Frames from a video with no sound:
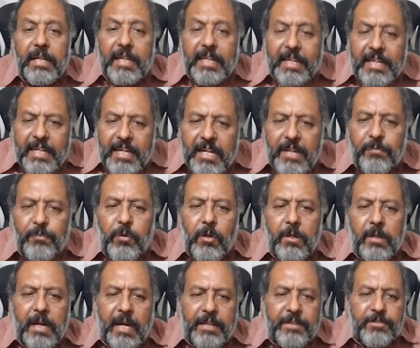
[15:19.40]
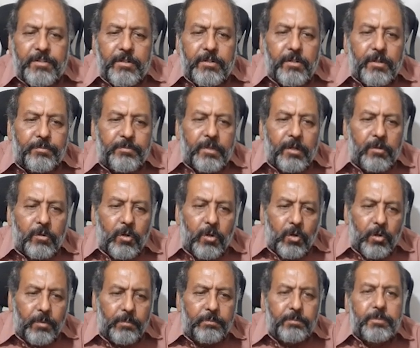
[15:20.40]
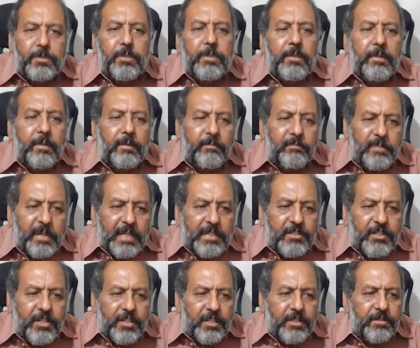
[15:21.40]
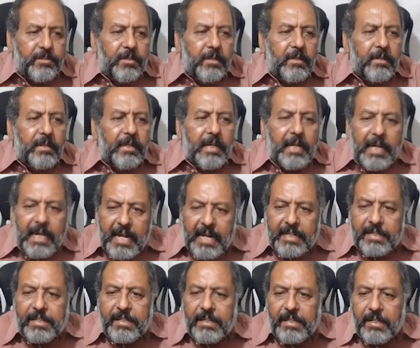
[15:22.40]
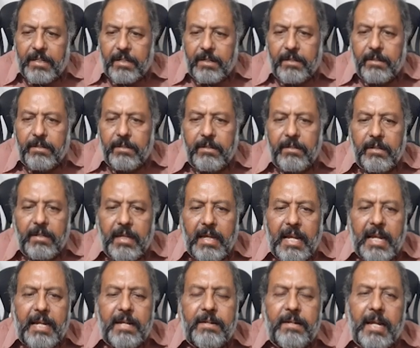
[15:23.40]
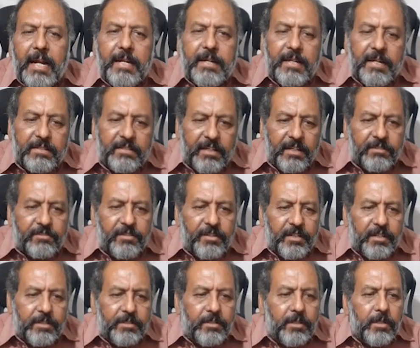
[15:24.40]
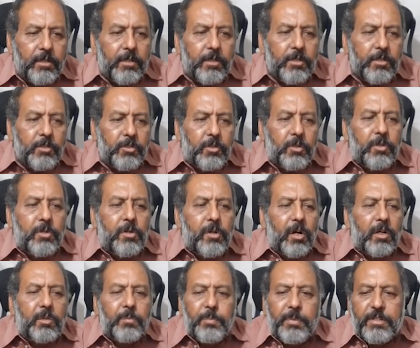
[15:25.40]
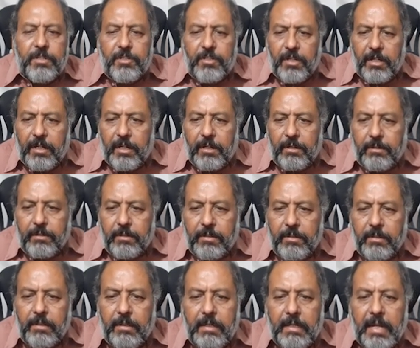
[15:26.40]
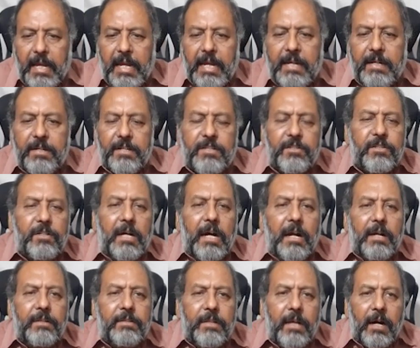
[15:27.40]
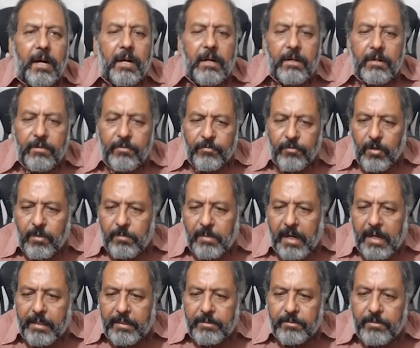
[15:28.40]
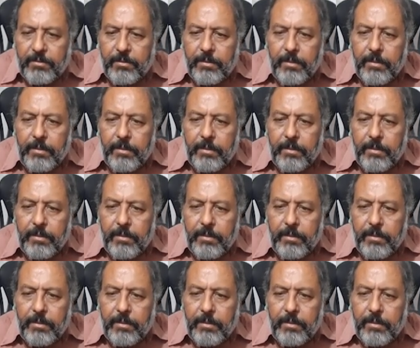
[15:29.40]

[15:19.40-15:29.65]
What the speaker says: Careful hygiene of the combs, brushes, headgear, and head accessories should not be shared, and discard the fomites.